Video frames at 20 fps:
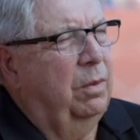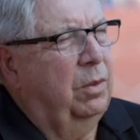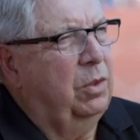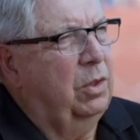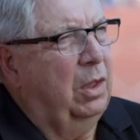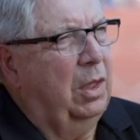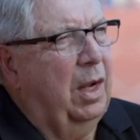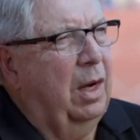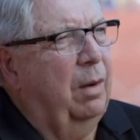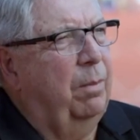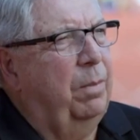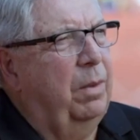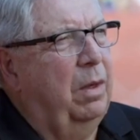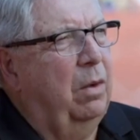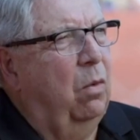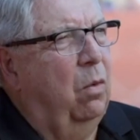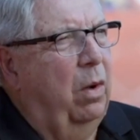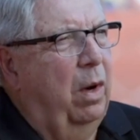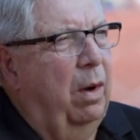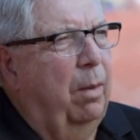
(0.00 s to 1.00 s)
But you got to
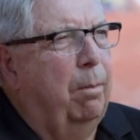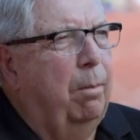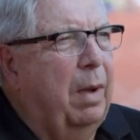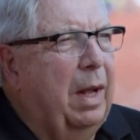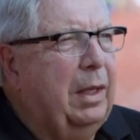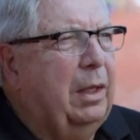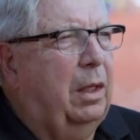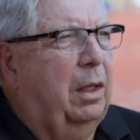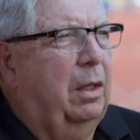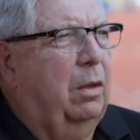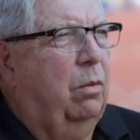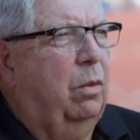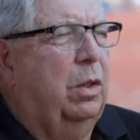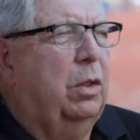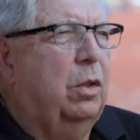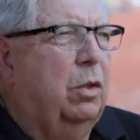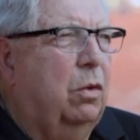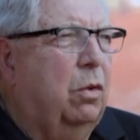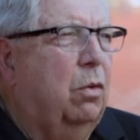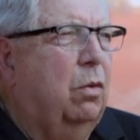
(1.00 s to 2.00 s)
be aware mentally
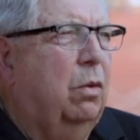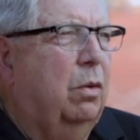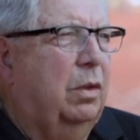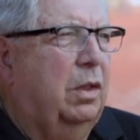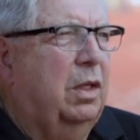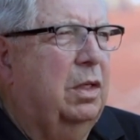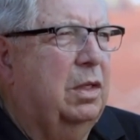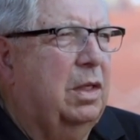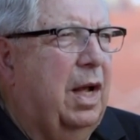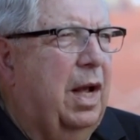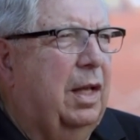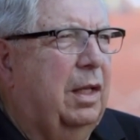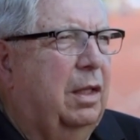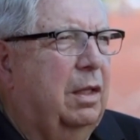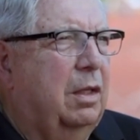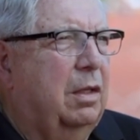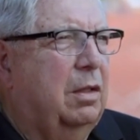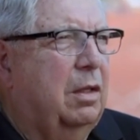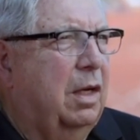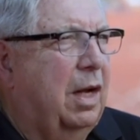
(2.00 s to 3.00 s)
what you're doing with these
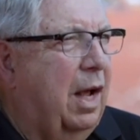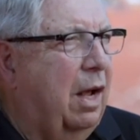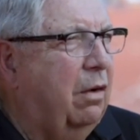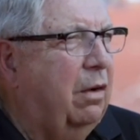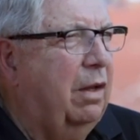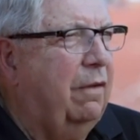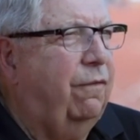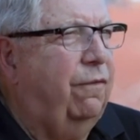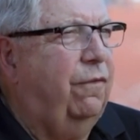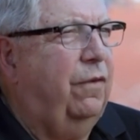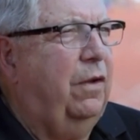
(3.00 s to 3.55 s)
athletes and how they